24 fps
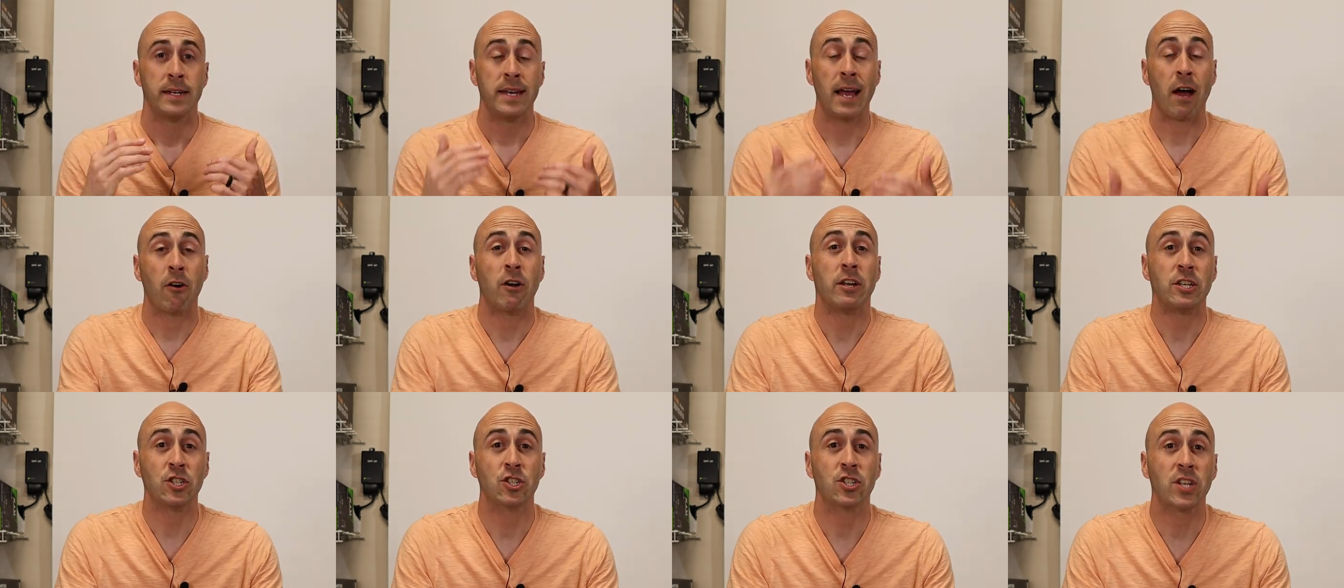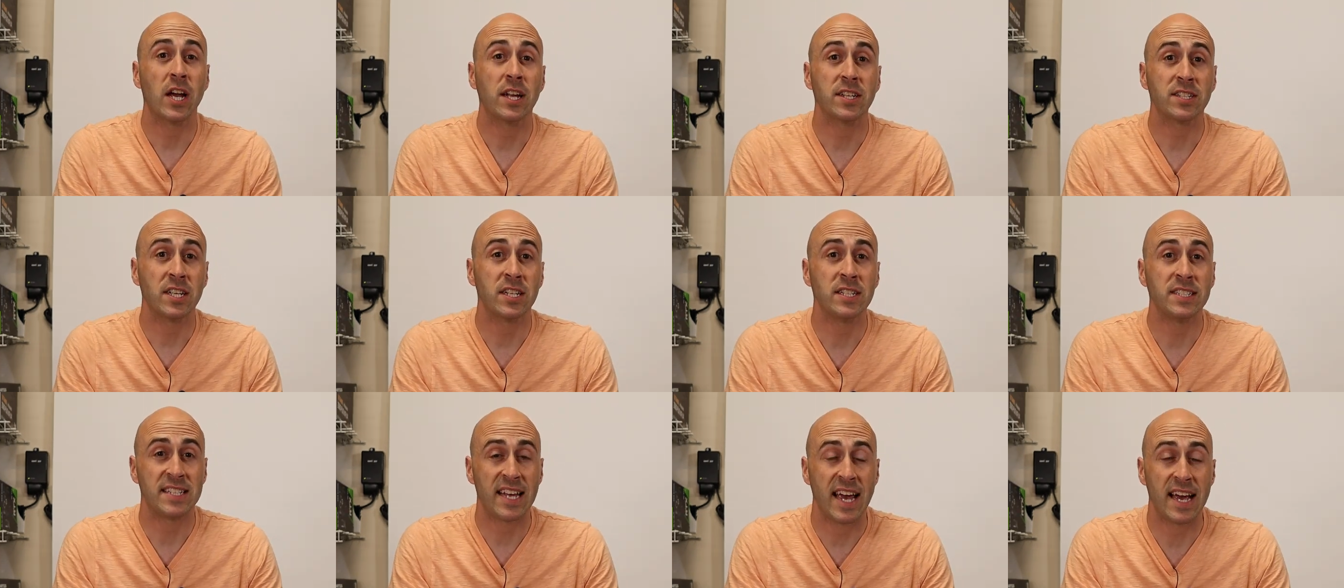Now I just got
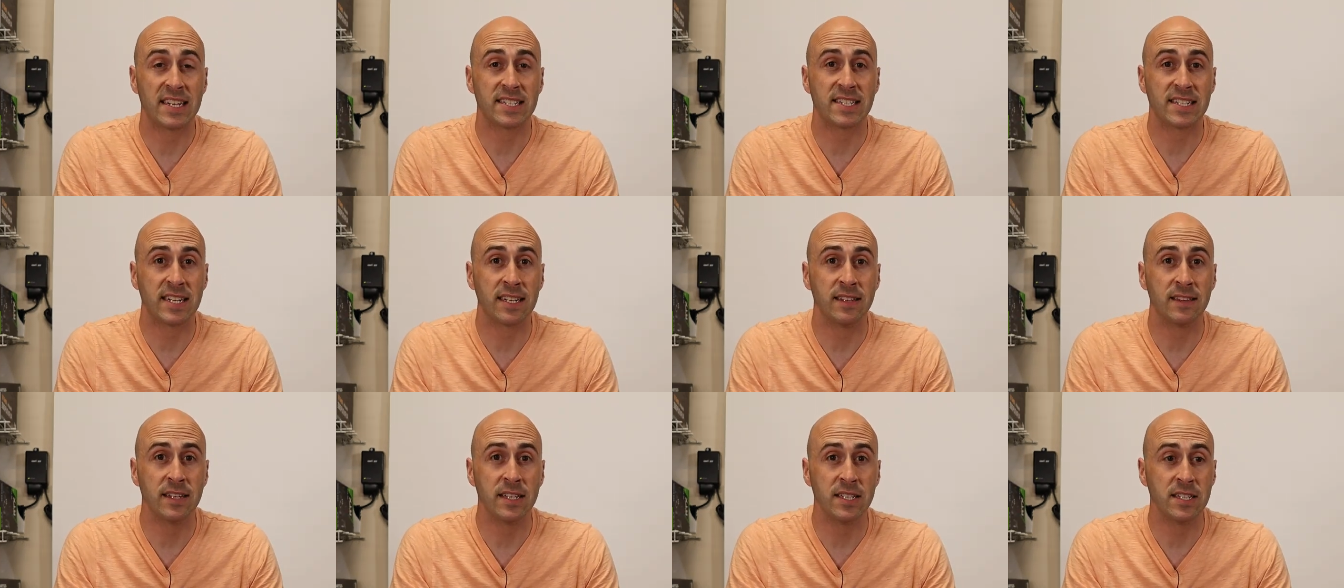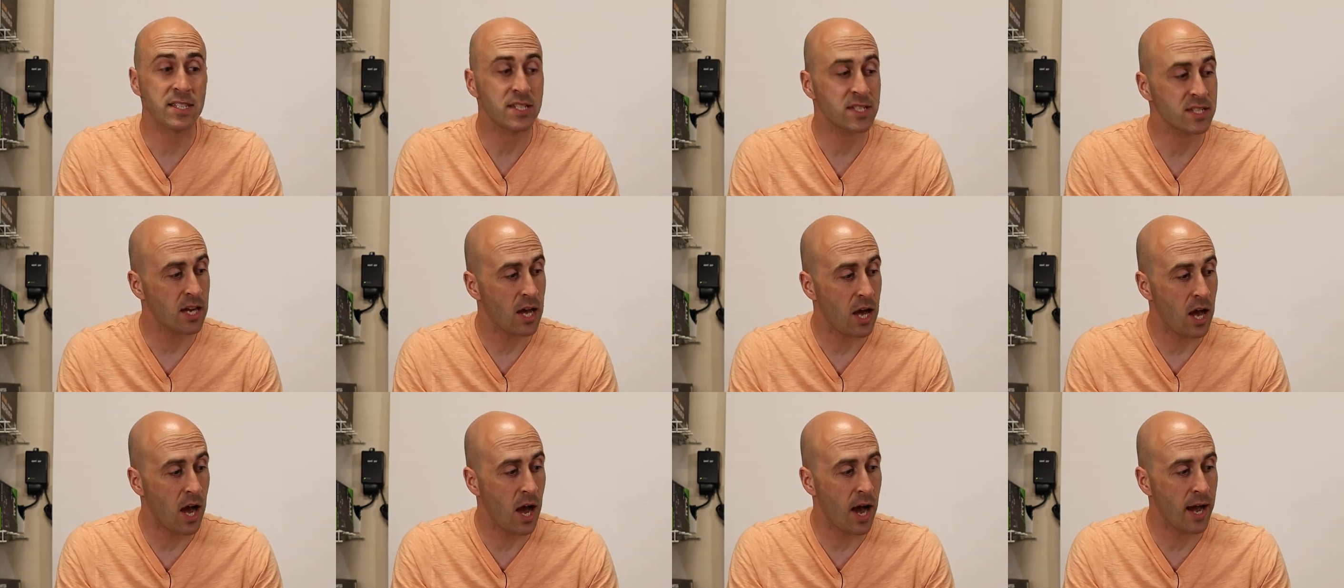done testing
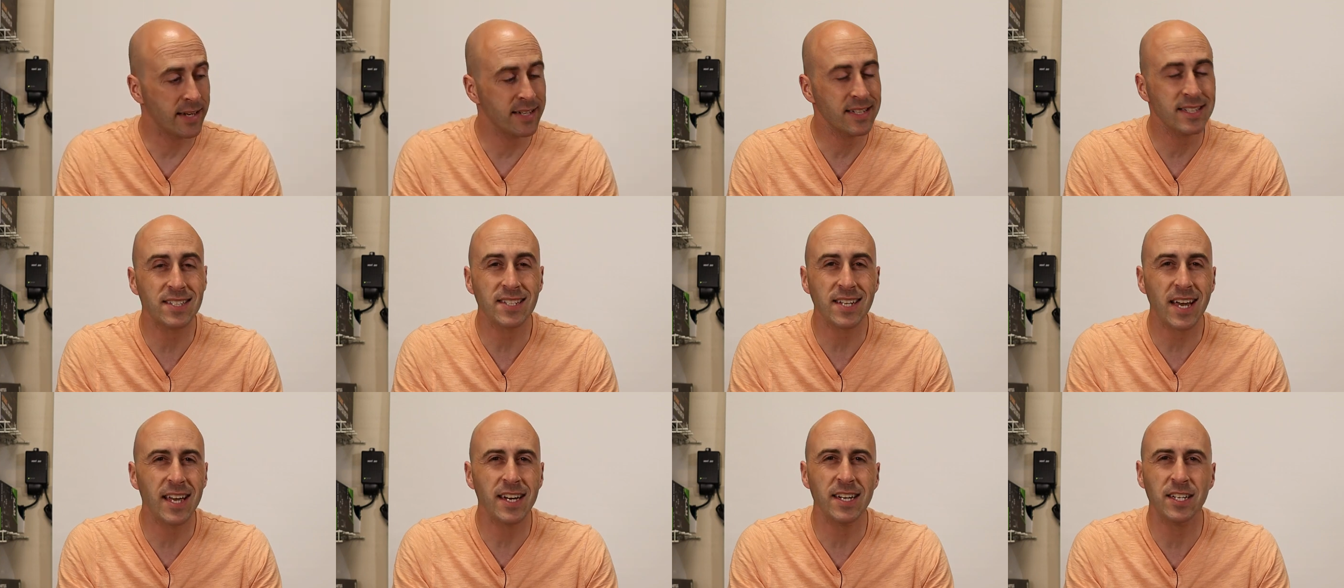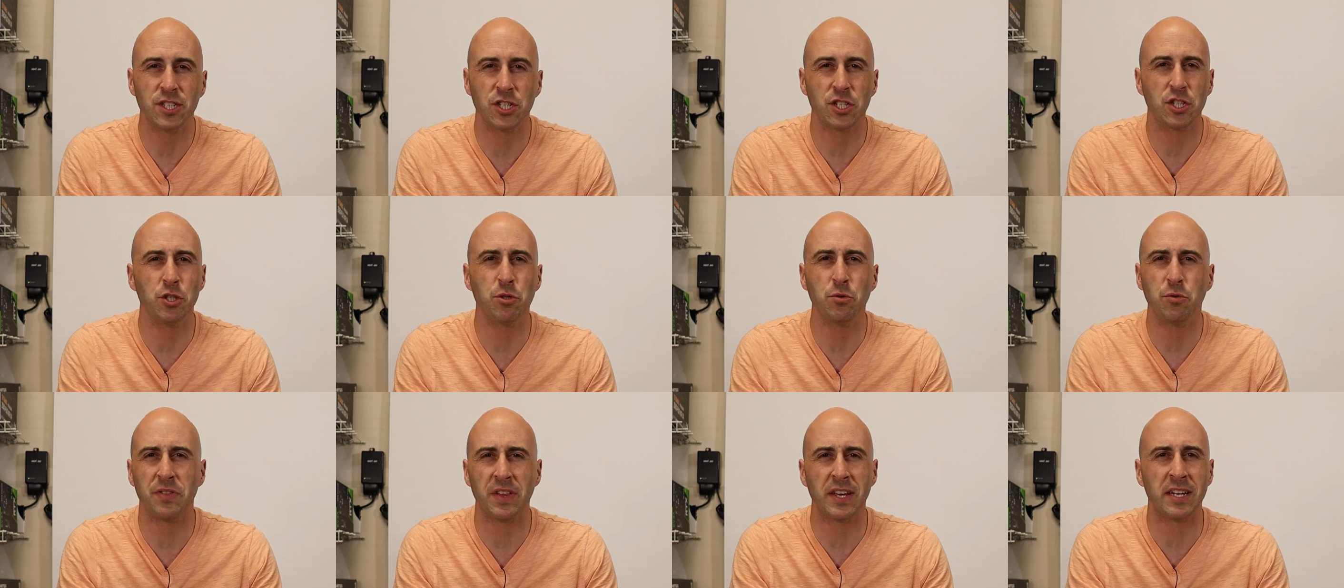this. I decided to
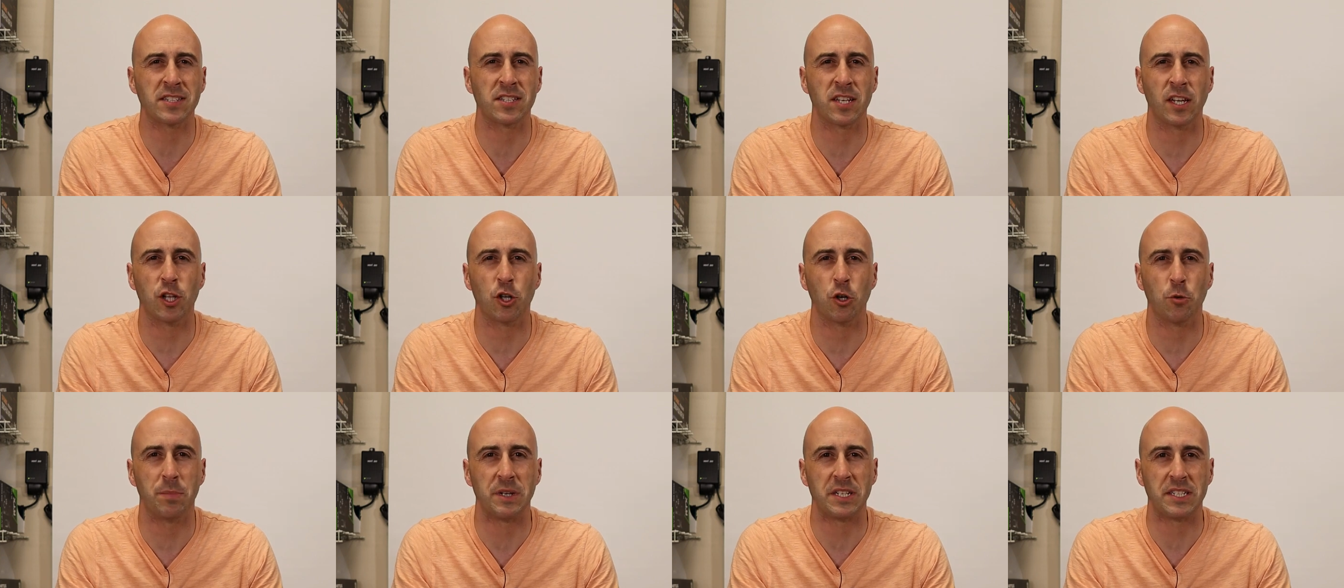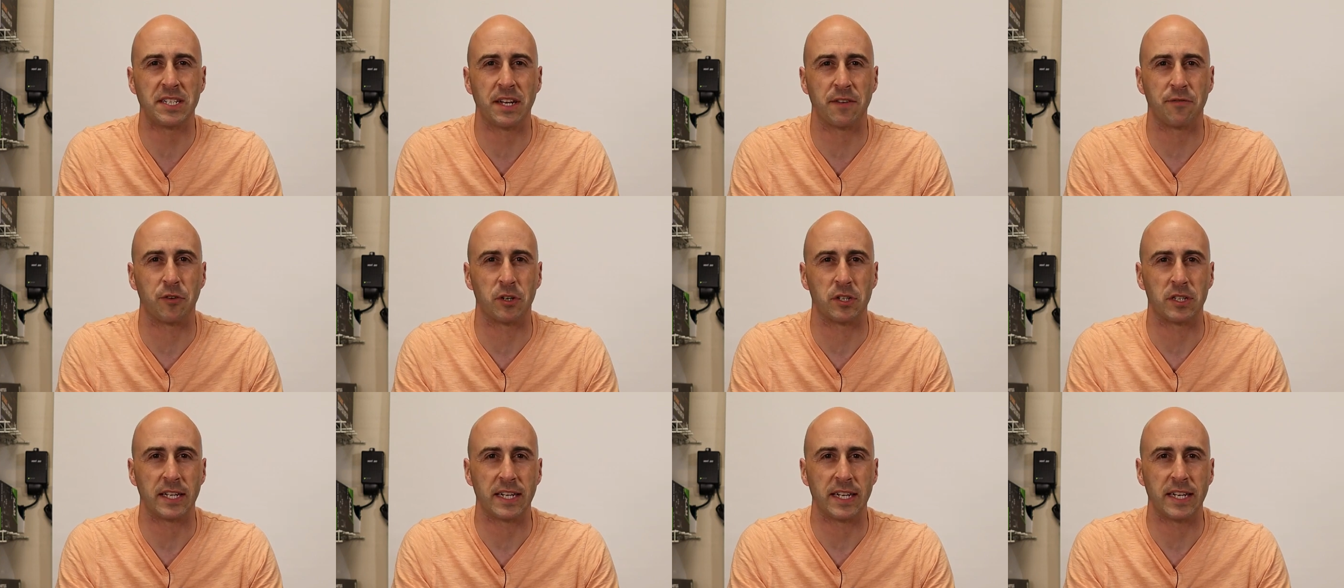do things a little bit
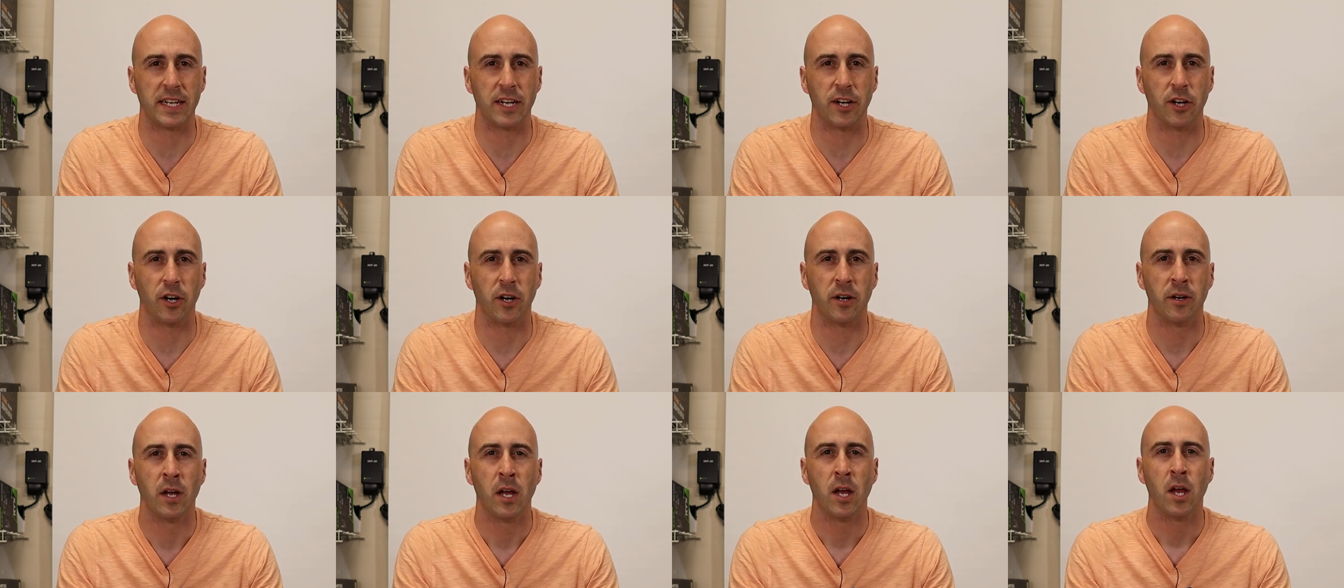differently here.